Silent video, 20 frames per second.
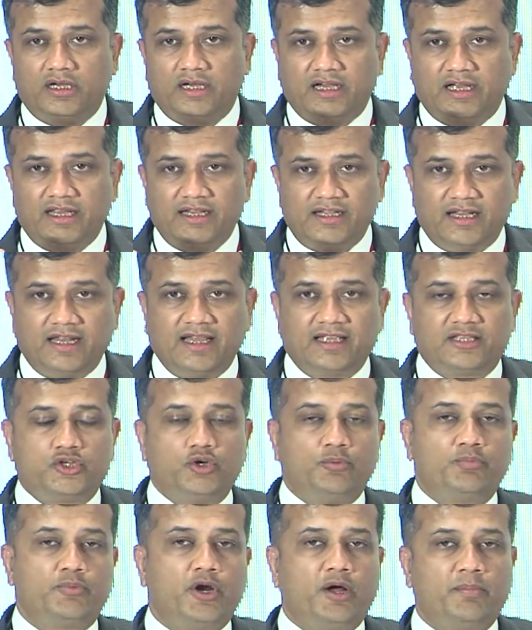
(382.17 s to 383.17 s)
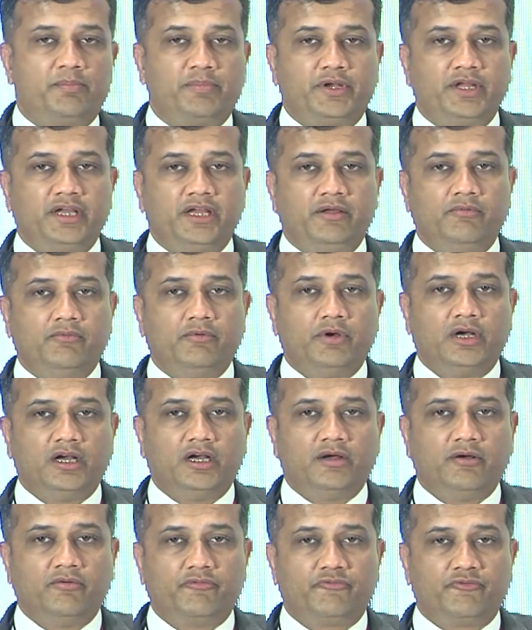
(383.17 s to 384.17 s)
intellectual property
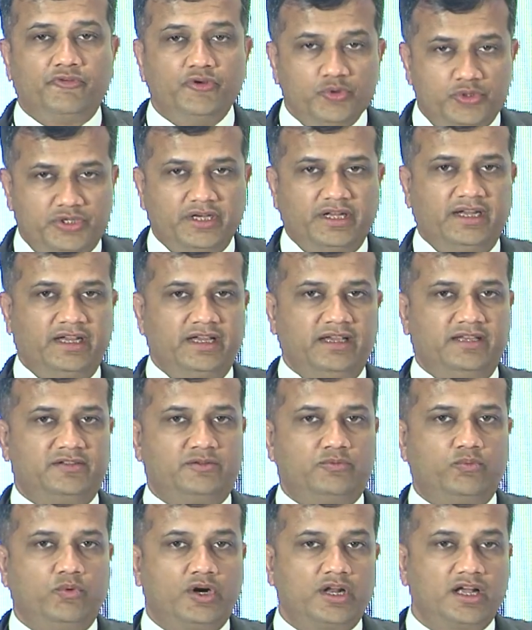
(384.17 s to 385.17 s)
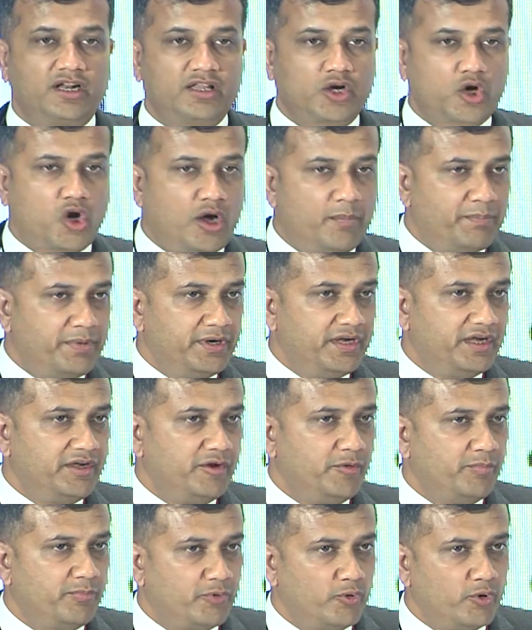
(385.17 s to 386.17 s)
future is, what are the
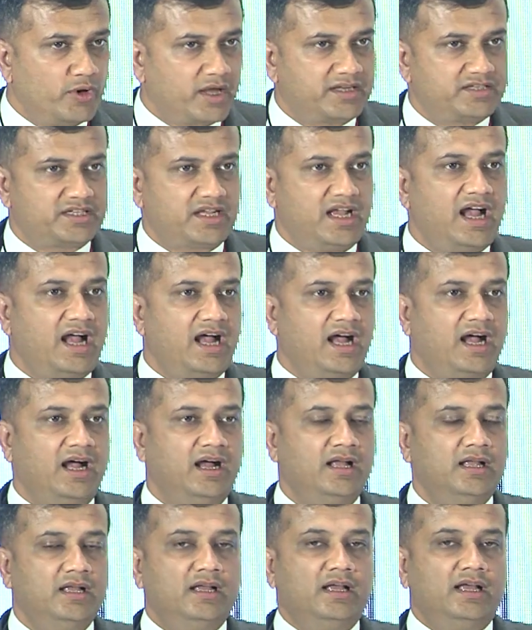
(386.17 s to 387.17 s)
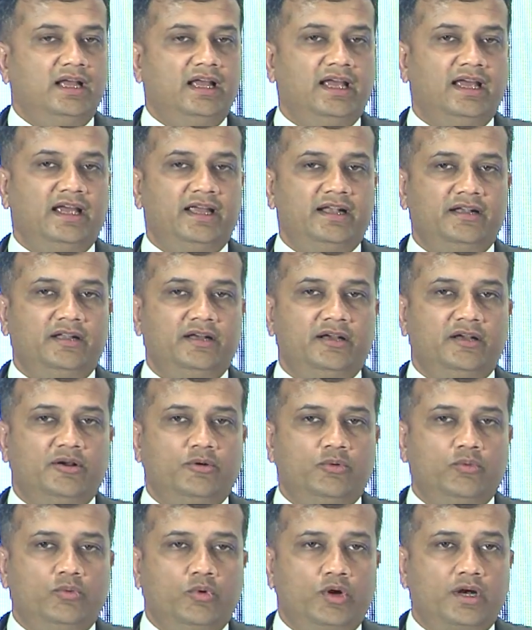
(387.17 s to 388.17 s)
competitive products are, and
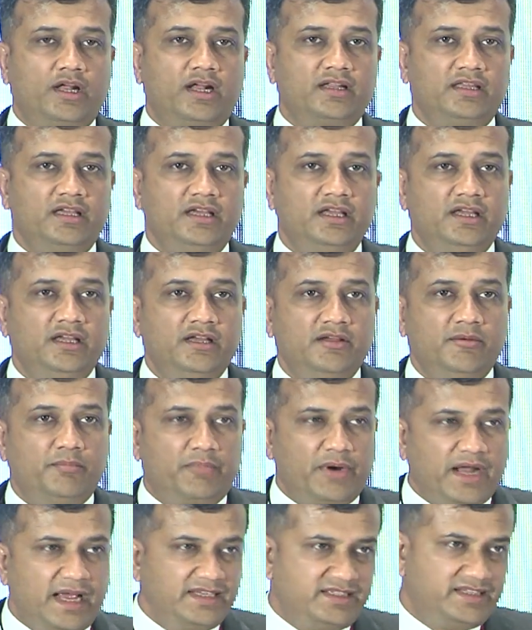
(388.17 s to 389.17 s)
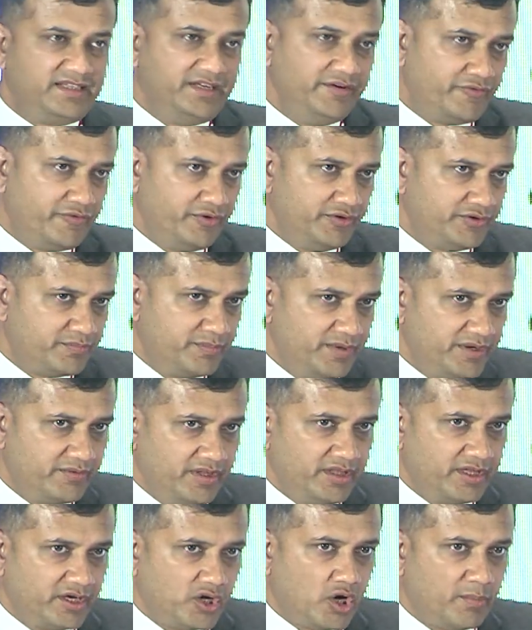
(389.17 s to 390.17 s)
what are the price difference
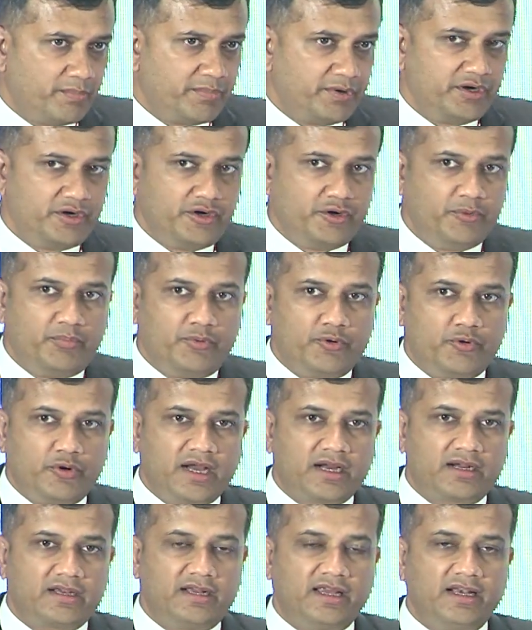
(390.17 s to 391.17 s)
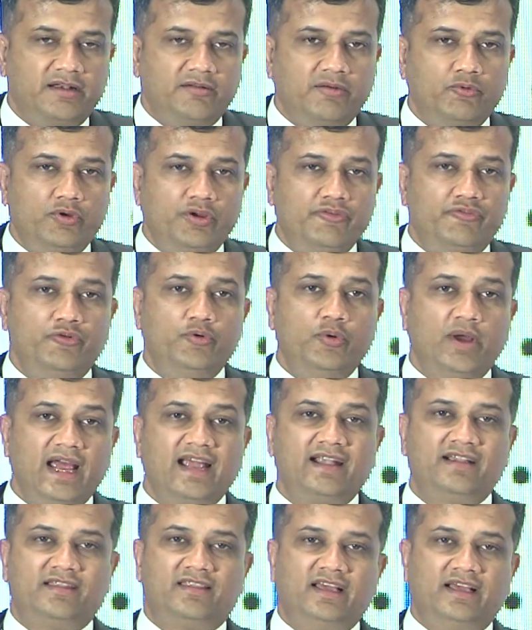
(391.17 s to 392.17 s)
between the competitive product, and if you
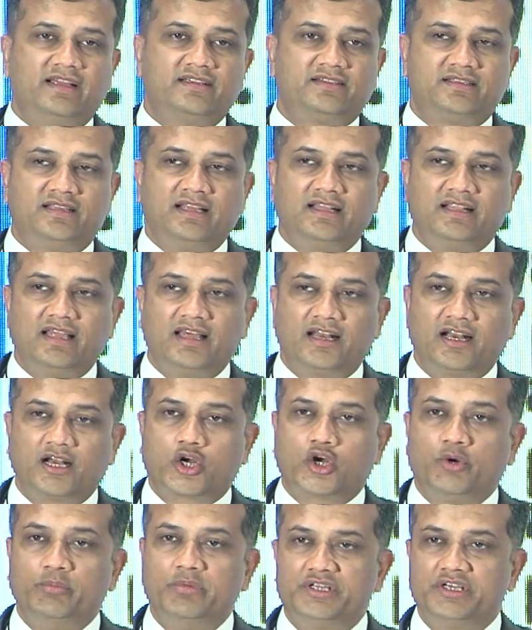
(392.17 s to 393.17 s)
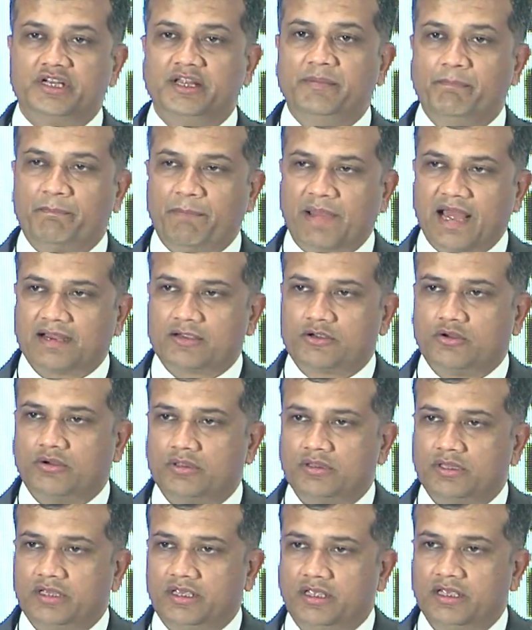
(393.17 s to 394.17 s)
add this, then there are a commercial impact
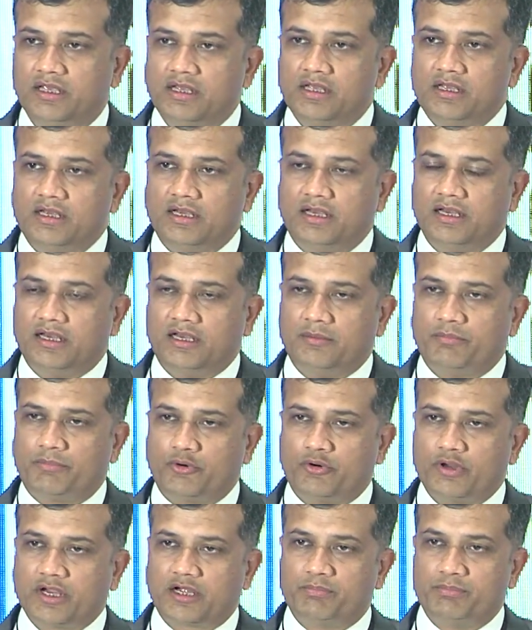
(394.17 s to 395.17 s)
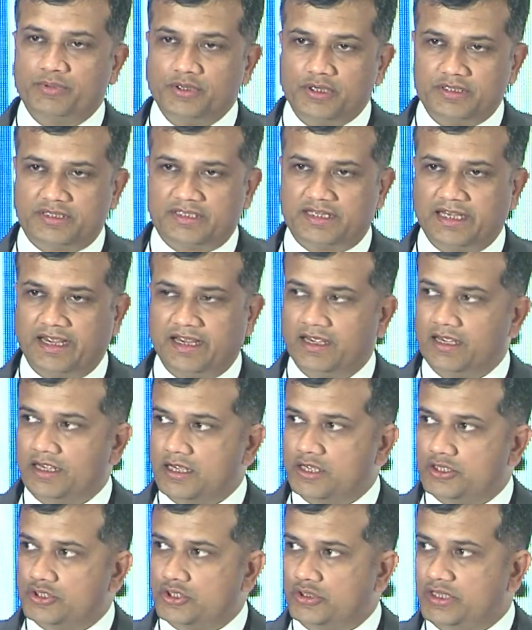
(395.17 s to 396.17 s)
on the product per se.
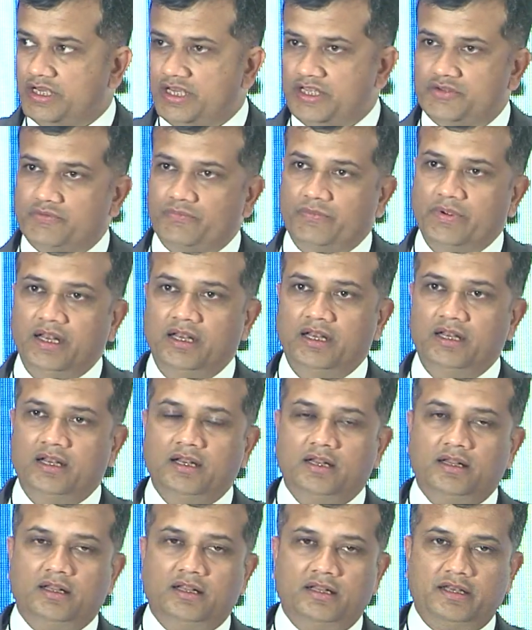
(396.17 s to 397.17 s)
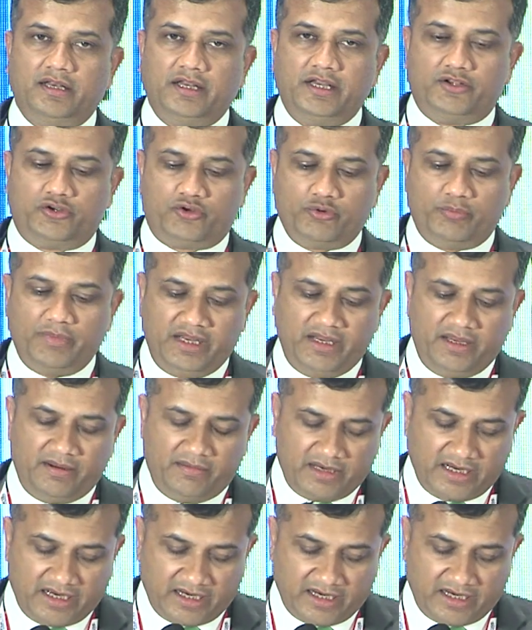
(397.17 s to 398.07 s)
So these will need to be